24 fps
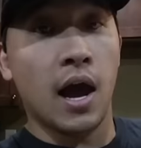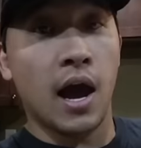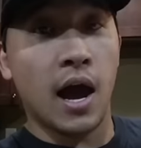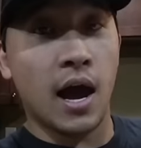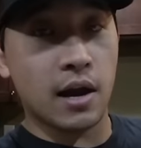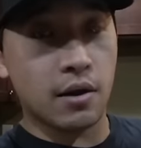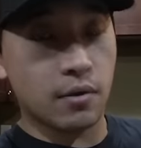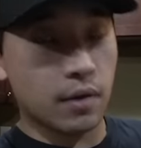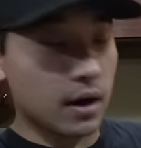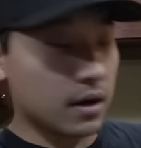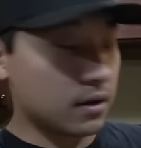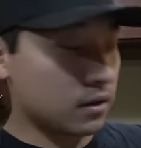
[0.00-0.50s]

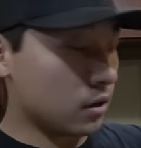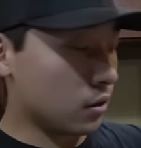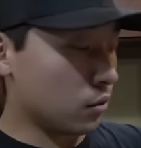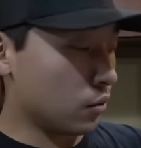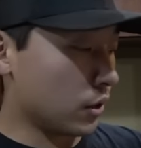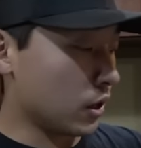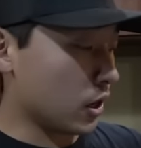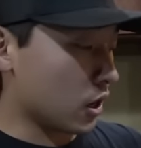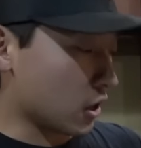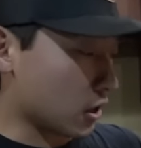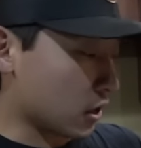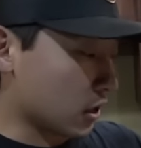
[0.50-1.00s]
Anyways,
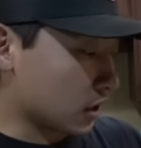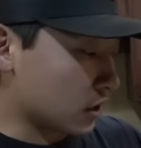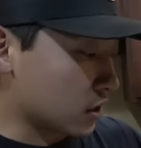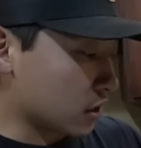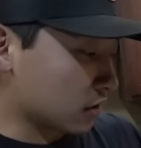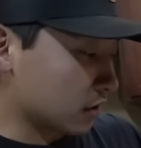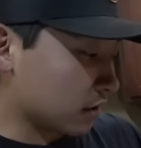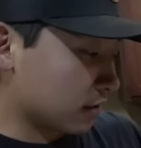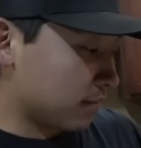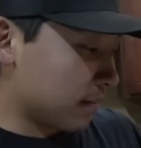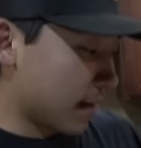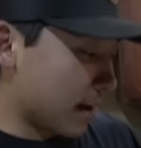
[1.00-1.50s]
we are gonna
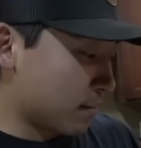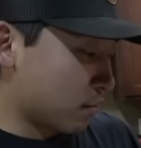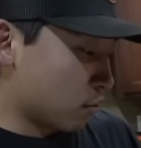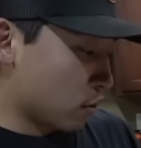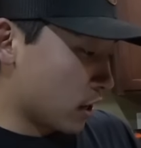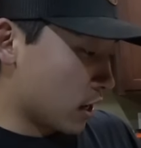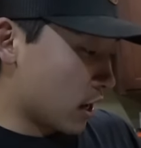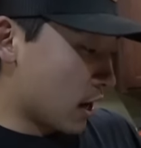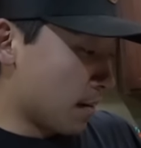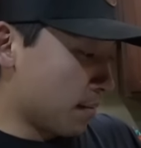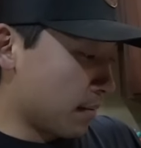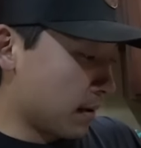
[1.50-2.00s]
cook this bad
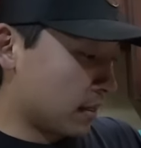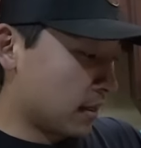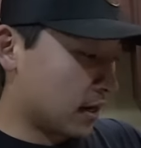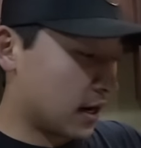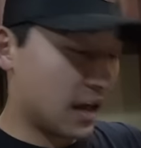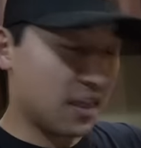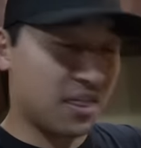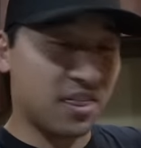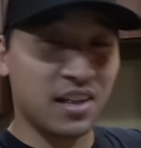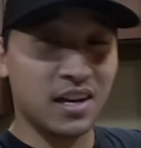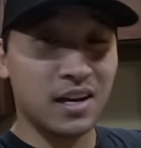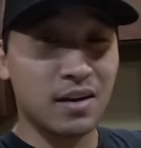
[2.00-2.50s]
boy up, and then
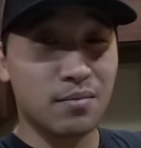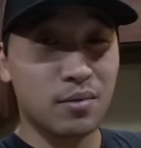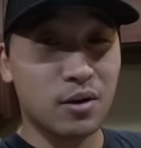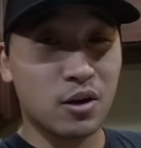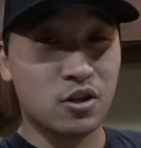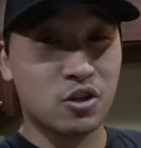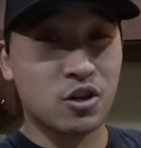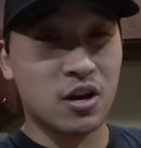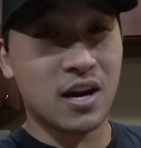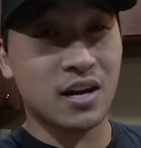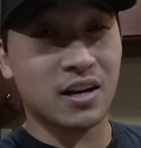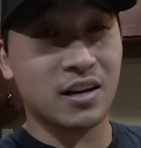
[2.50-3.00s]
I think I'm gonna
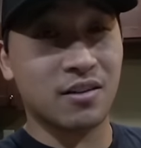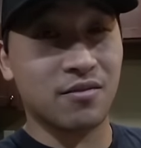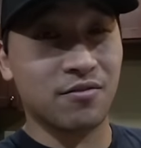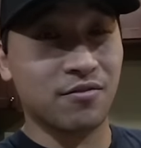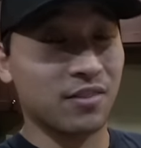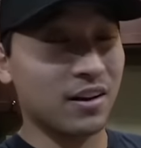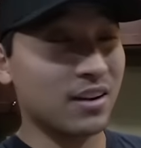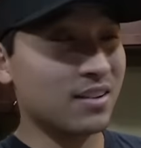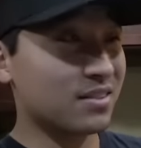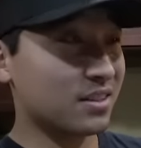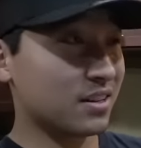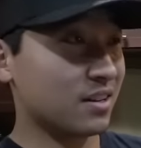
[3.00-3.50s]
try and
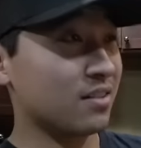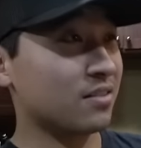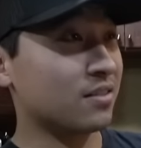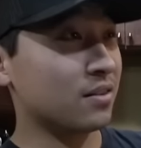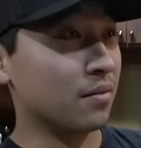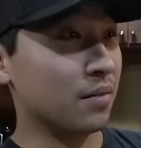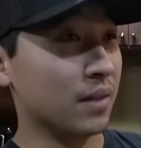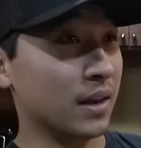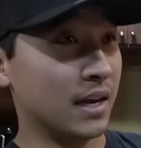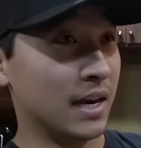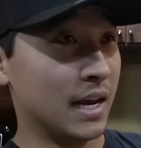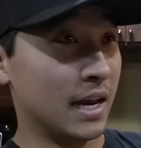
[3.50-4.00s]
convince
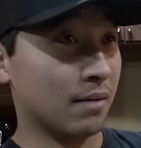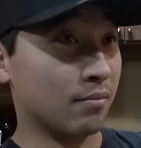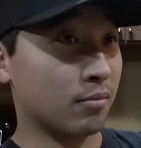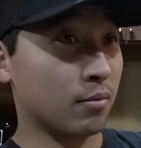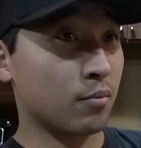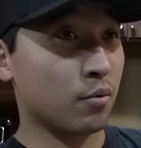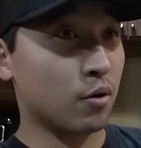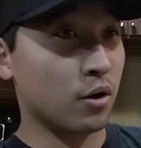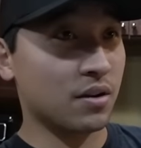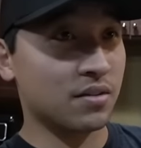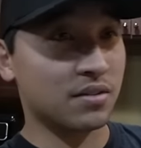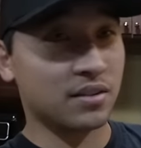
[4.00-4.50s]
some of the neighbor
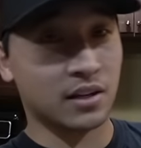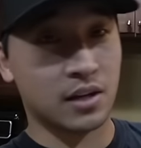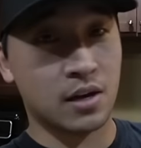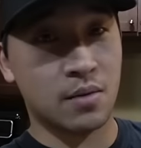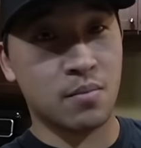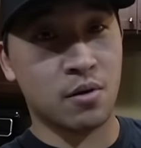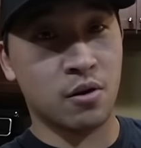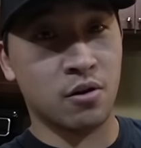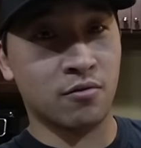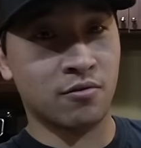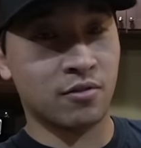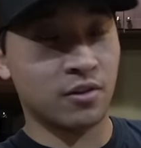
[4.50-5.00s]
boys to
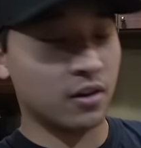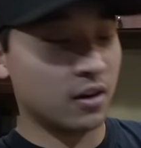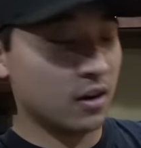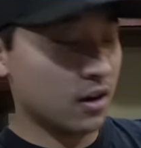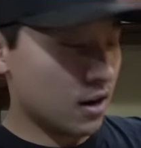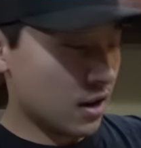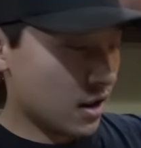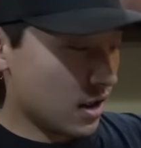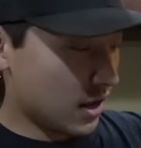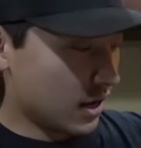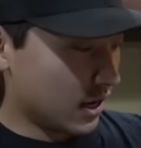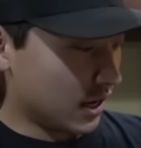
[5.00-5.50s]
come over
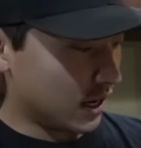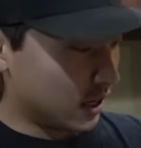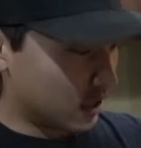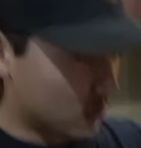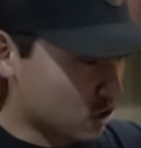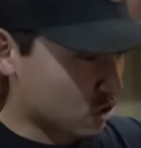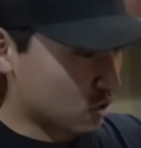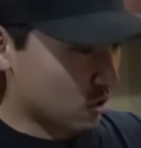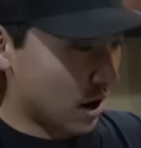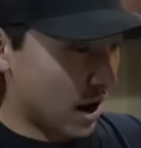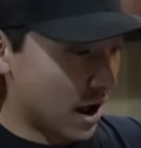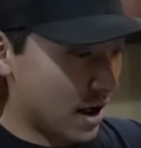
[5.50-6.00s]
and
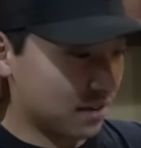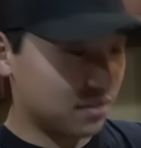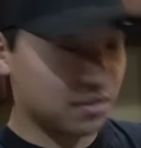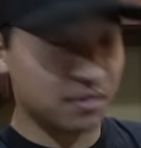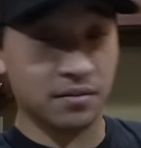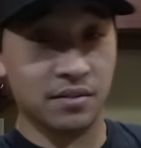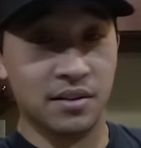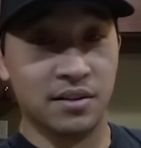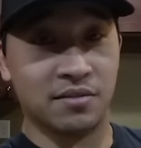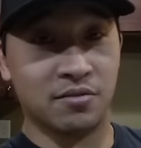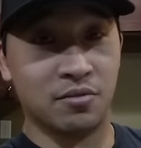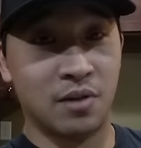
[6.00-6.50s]
try some
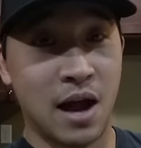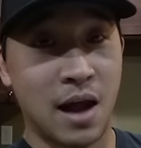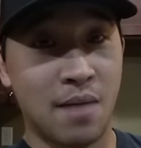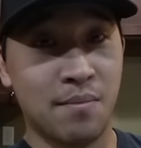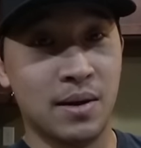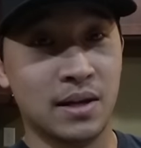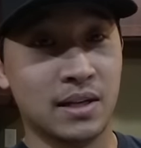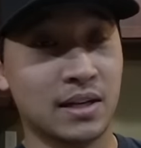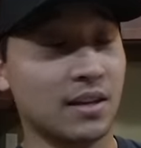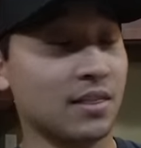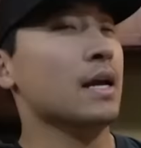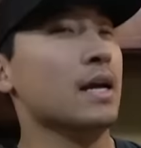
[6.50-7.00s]
of this
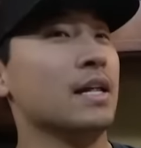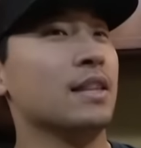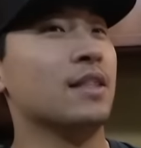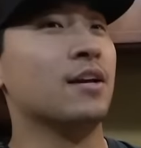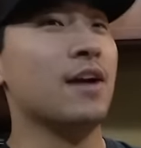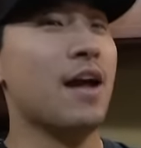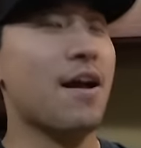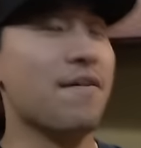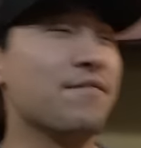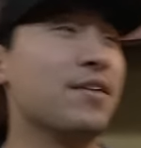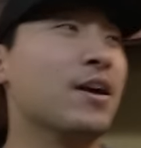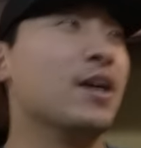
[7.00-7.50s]
rabbit. They're
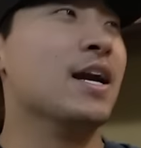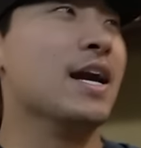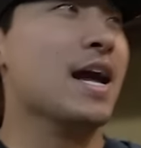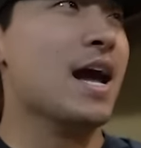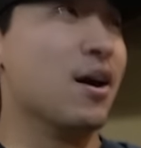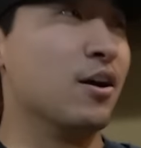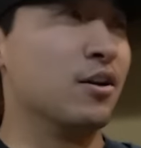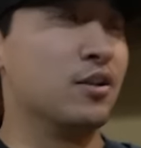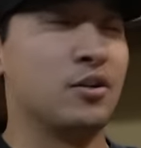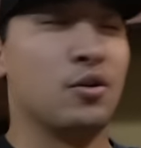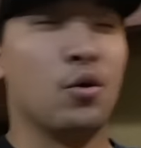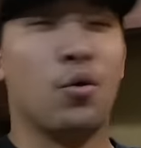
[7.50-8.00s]
not very
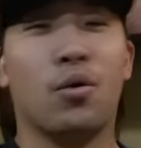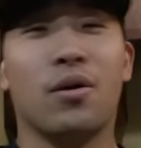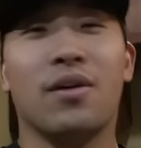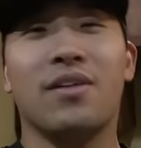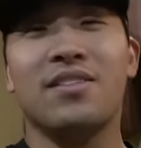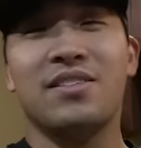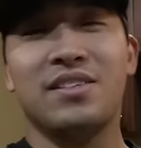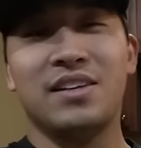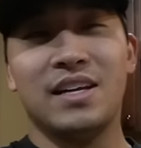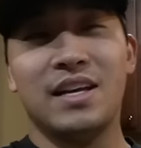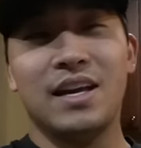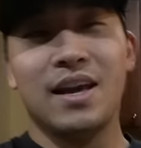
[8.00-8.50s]

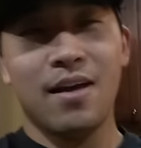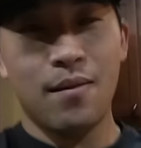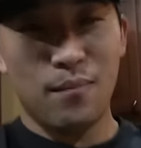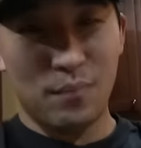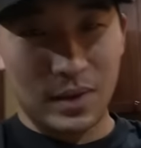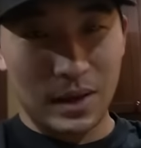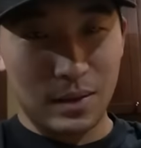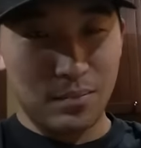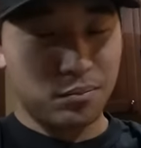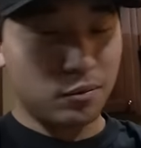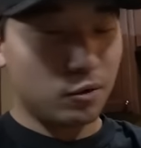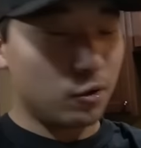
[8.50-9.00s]
outdoorsy
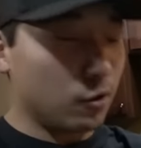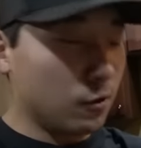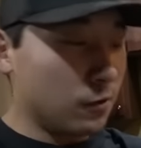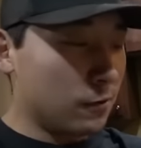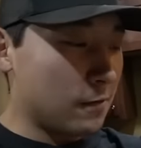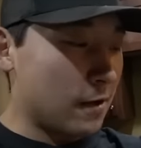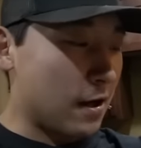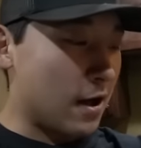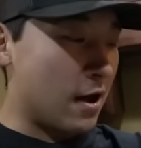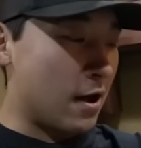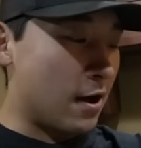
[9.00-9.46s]
people.